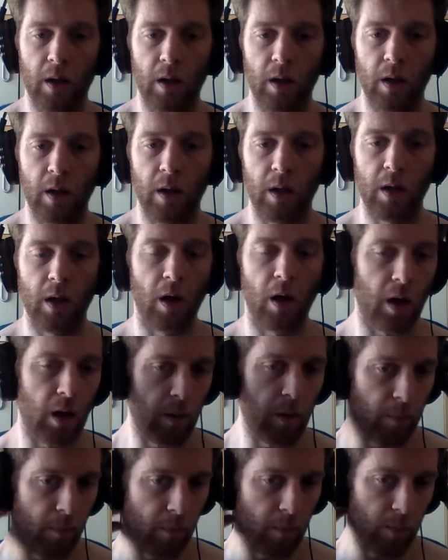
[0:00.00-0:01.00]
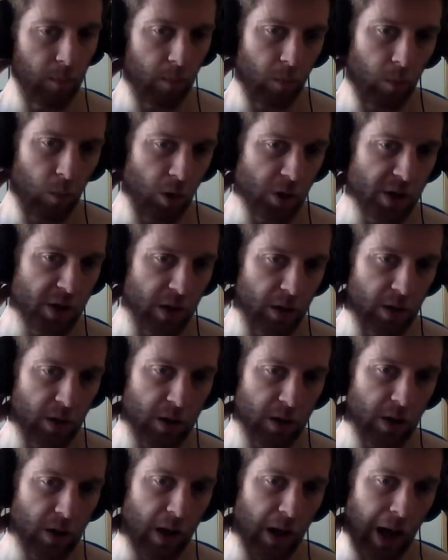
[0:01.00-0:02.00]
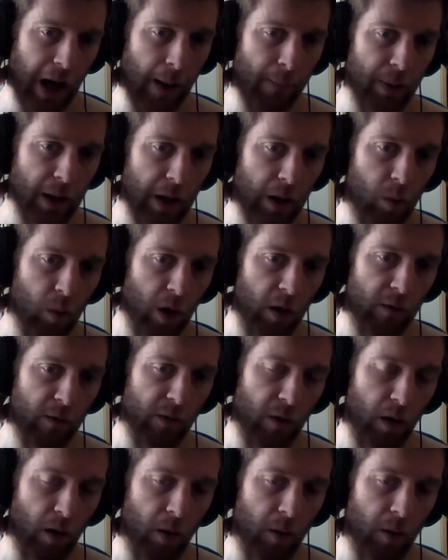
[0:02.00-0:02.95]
he wasn't happy with